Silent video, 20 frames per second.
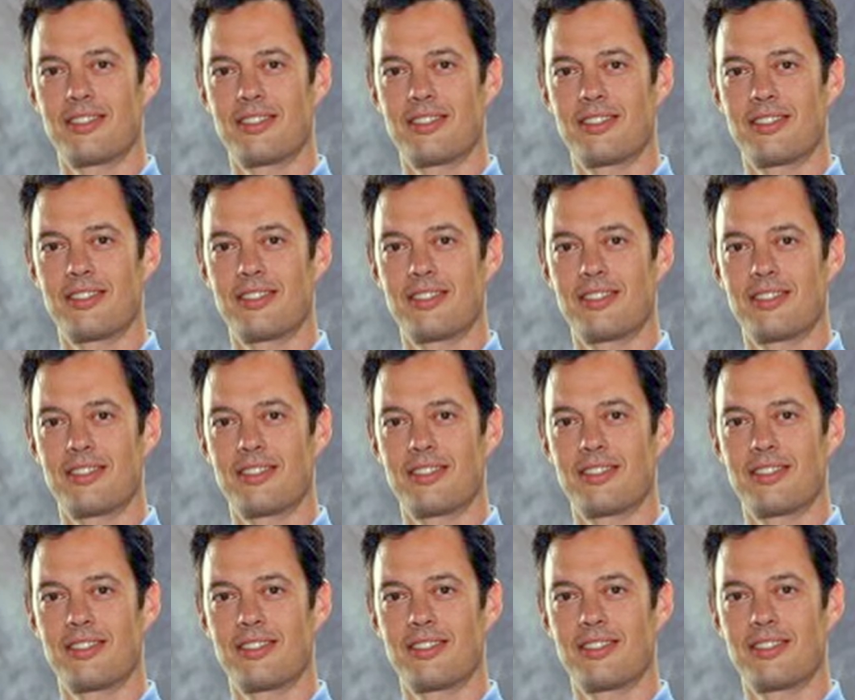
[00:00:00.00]

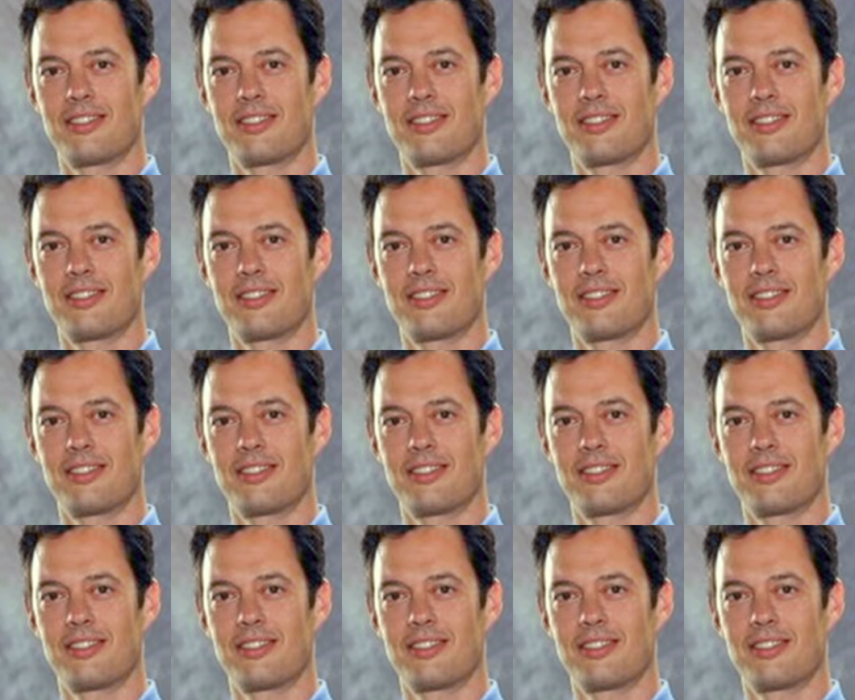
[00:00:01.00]

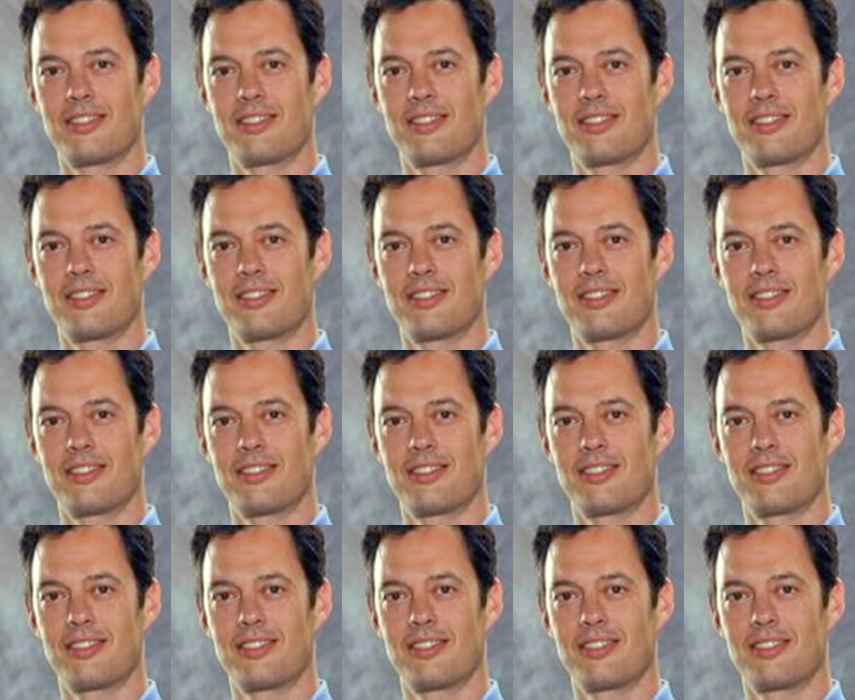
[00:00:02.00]

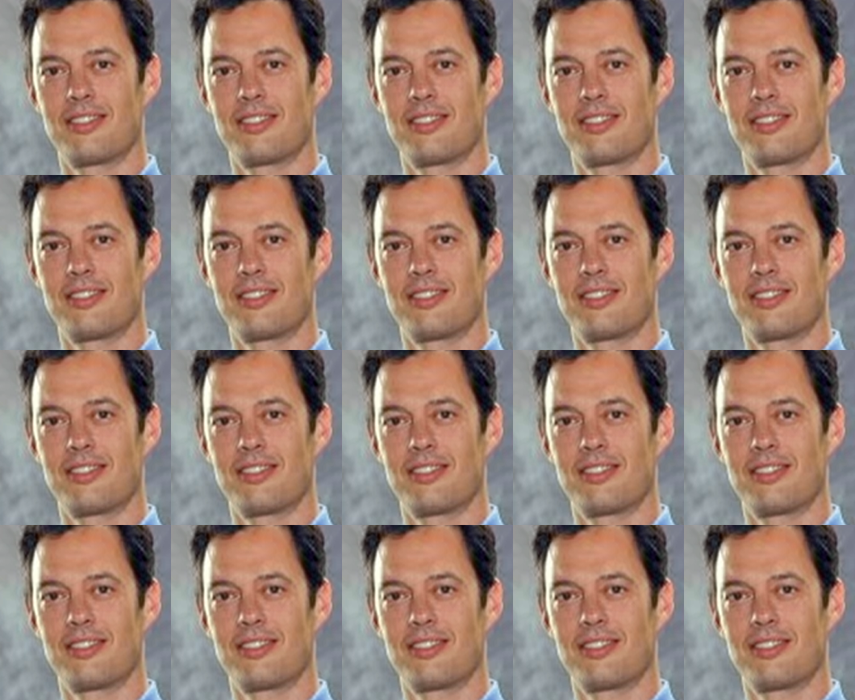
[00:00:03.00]

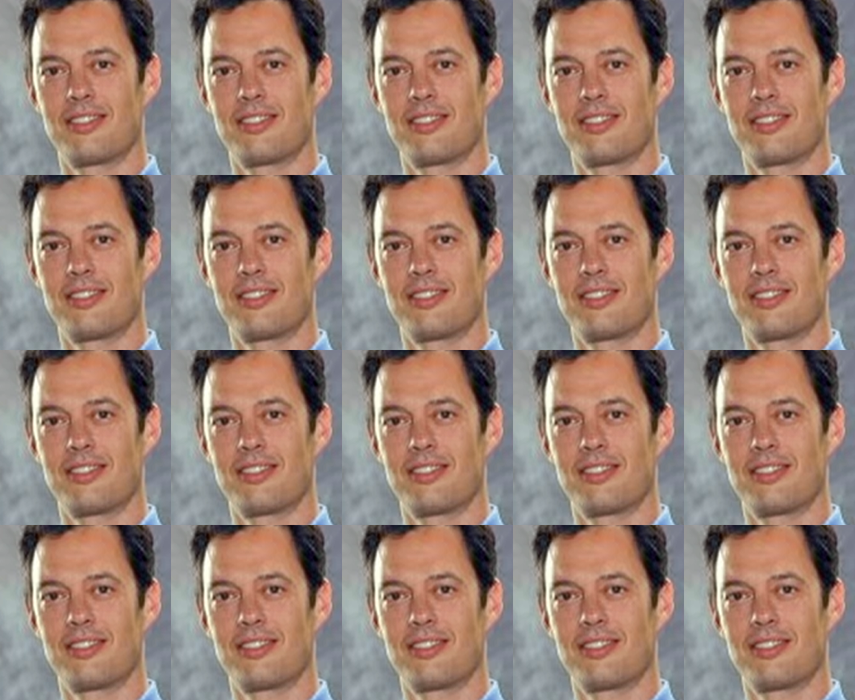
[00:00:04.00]

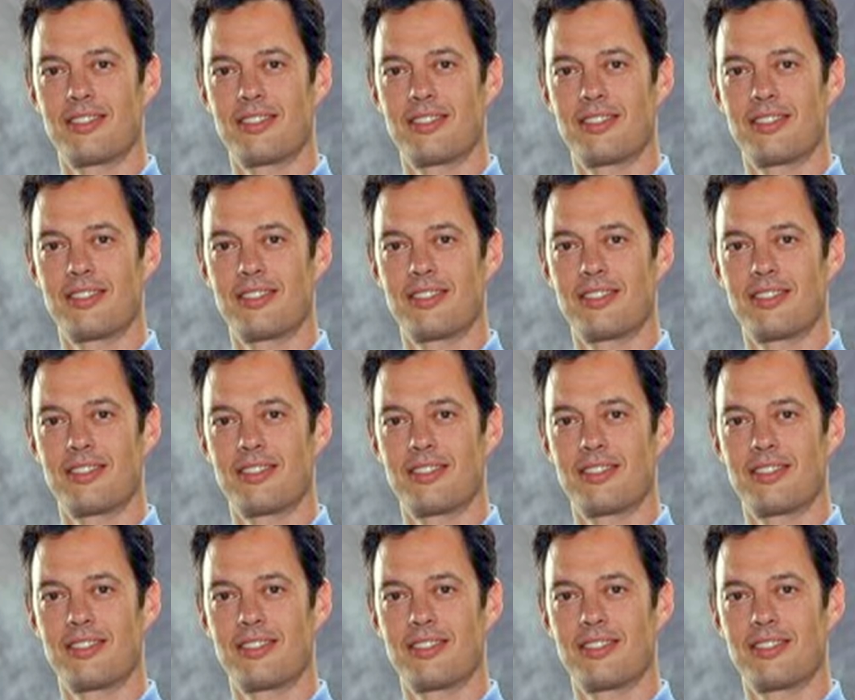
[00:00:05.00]

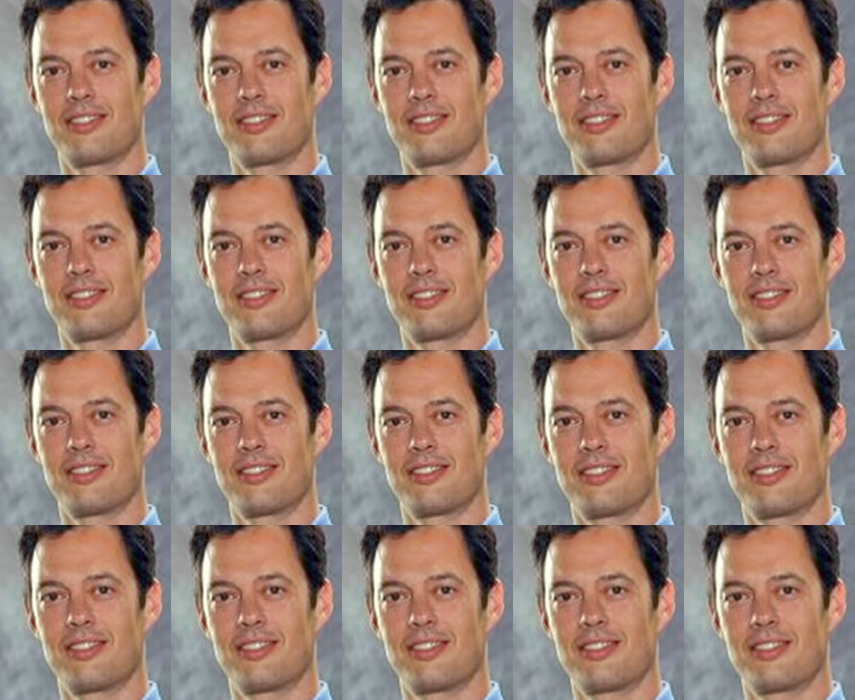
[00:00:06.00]

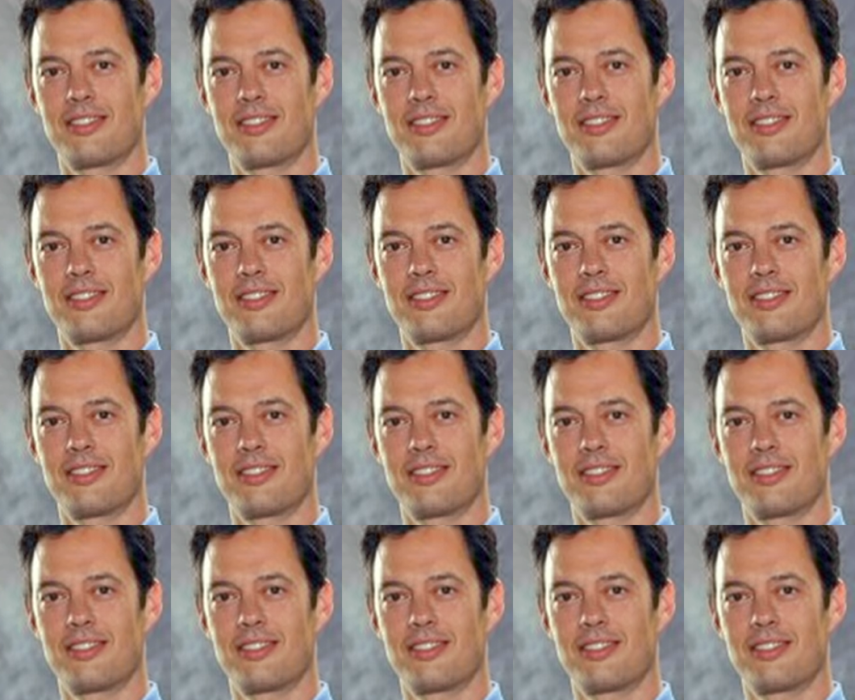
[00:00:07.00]
The face doesn't move, so there is nothing to read.